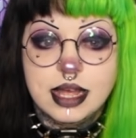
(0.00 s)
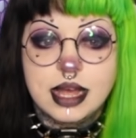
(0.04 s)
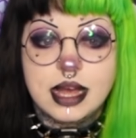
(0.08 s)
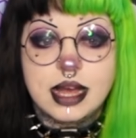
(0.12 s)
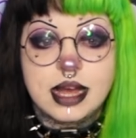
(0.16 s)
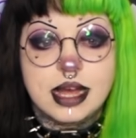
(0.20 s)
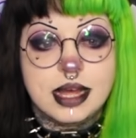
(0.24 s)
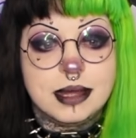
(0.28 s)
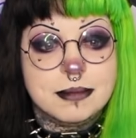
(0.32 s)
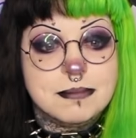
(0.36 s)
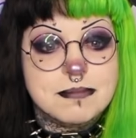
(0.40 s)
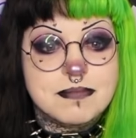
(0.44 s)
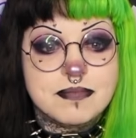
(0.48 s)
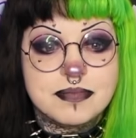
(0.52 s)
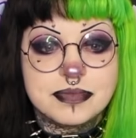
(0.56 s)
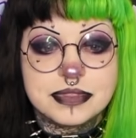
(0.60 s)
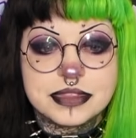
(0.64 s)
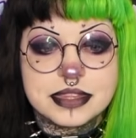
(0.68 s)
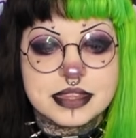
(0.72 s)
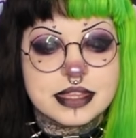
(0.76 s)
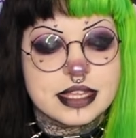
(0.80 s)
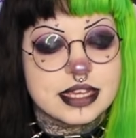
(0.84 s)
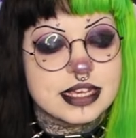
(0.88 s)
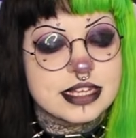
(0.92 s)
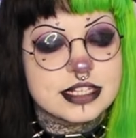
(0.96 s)

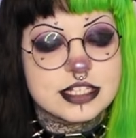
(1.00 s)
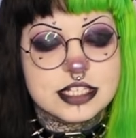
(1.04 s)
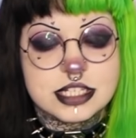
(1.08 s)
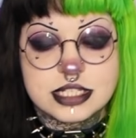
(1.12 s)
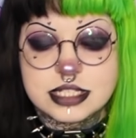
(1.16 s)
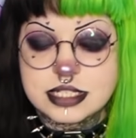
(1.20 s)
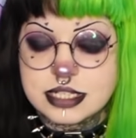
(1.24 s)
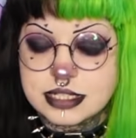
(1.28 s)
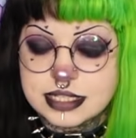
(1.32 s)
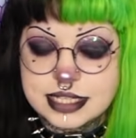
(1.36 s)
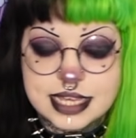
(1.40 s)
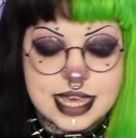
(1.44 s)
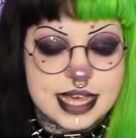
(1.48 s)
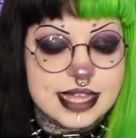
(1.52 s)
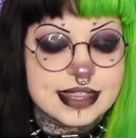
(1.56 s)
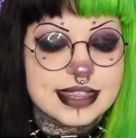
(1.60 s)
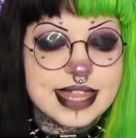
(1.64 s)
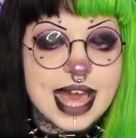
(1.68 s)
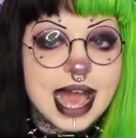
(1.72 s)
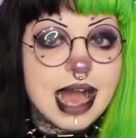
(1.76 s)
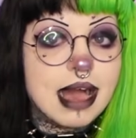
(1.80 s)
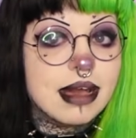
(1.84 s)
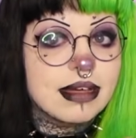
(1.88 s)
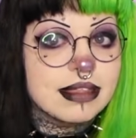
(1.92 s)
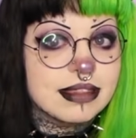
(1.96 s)
that it just, yeah,
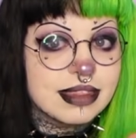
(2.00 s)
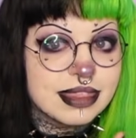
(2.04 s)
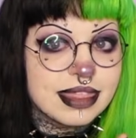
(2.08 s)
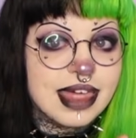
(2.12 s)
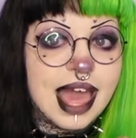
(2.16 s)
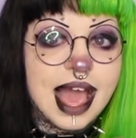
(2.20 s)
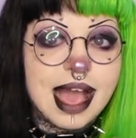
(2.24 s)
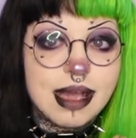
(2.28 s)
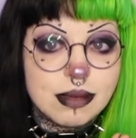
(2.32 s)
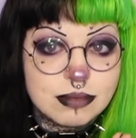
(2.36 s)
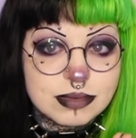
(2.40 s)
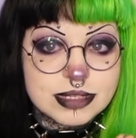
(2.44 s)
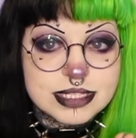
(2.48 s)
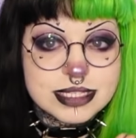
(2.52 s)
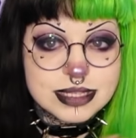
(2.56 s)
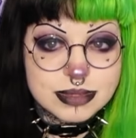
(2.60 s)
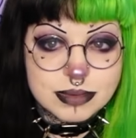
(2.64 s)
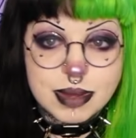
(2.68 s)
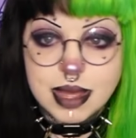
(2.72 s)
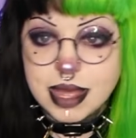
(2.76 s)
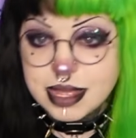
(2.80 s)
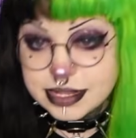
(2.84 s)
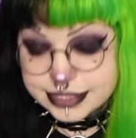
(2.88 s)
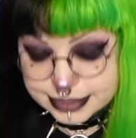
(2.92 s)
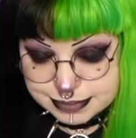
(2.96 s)
that was the
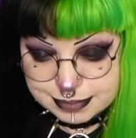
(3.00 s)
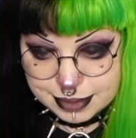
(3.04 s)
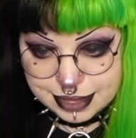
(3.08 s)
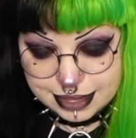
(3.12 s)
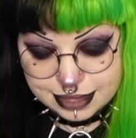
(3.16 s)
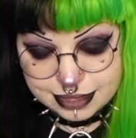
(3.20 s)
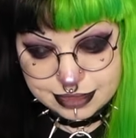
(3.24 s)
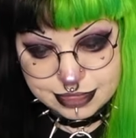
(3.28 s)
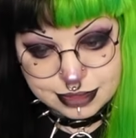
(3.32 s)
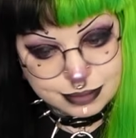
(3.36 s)
worst bit.